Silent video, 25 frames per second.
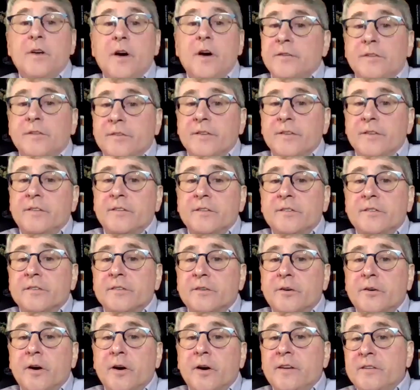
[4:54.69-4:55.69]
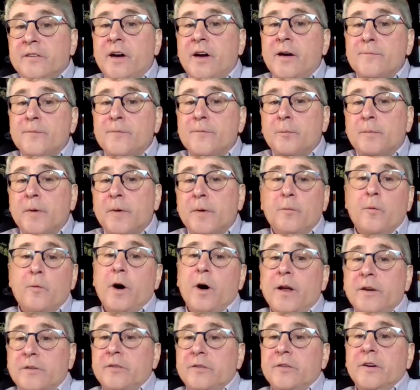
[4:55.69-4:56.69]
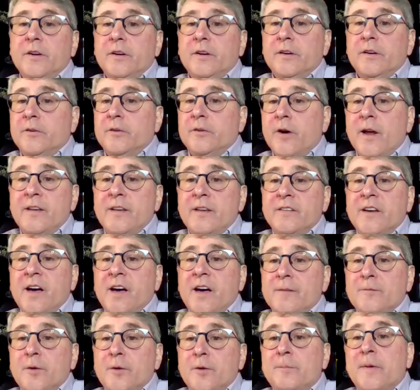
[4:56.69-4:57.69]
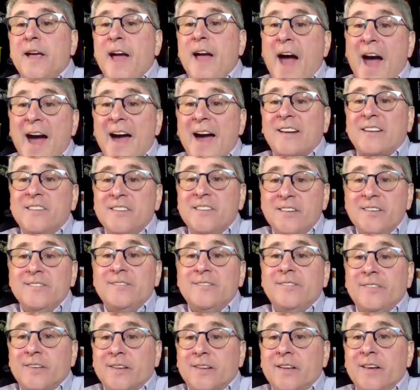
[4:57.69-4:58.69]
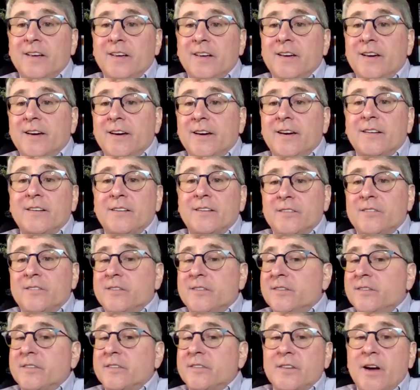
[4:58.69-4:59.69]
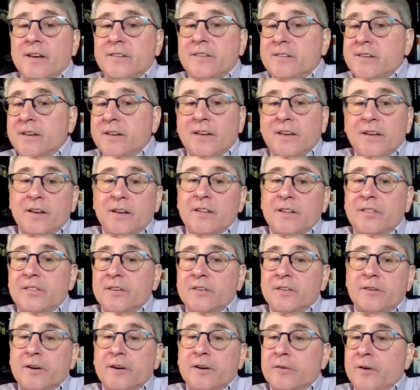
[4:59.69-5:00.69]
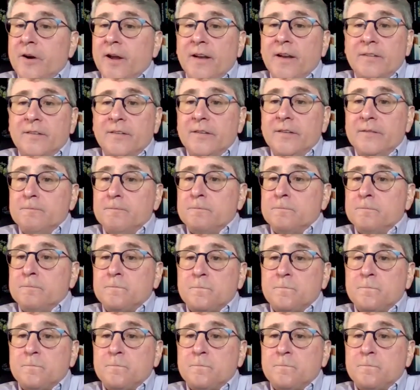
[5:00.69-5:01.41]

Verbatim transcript: I just think this is a great time to be watching, great time to be active, and just not take anything for granted.